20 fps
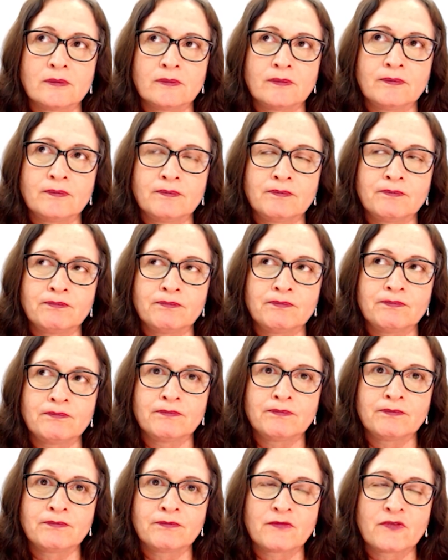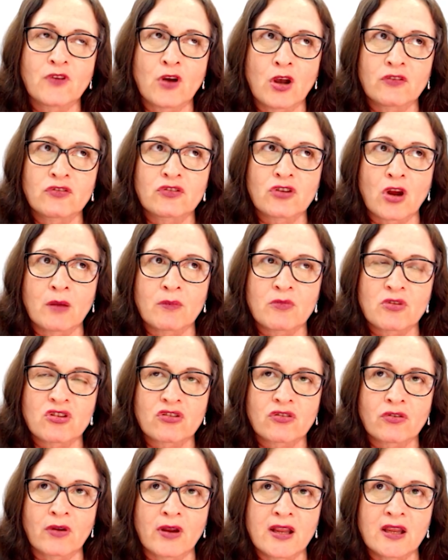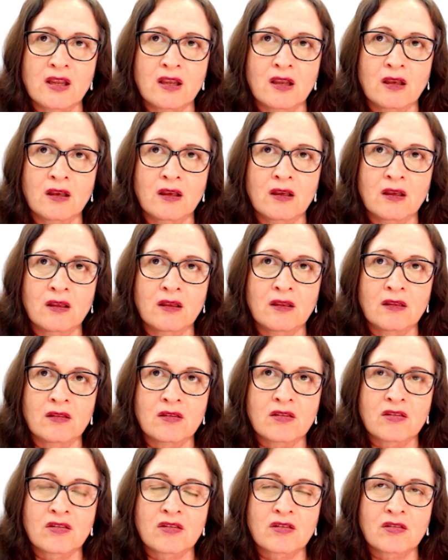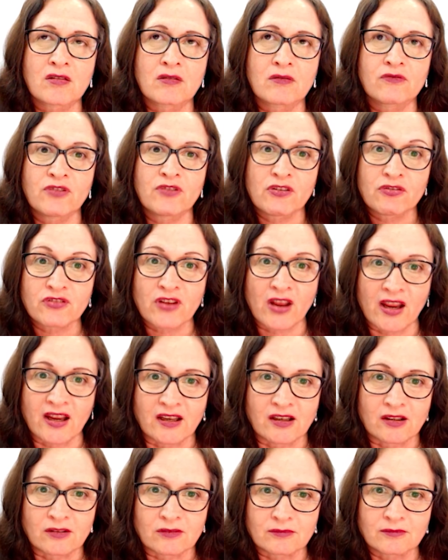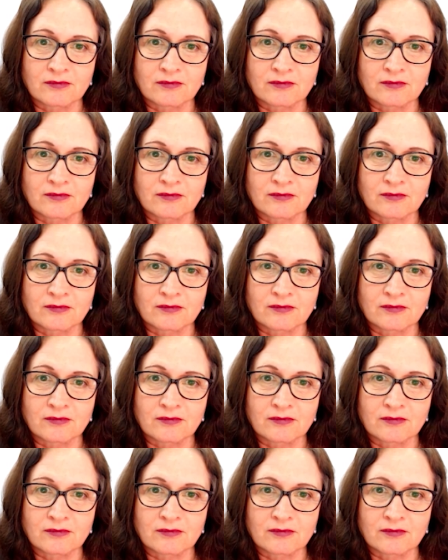5 times 3 is 15.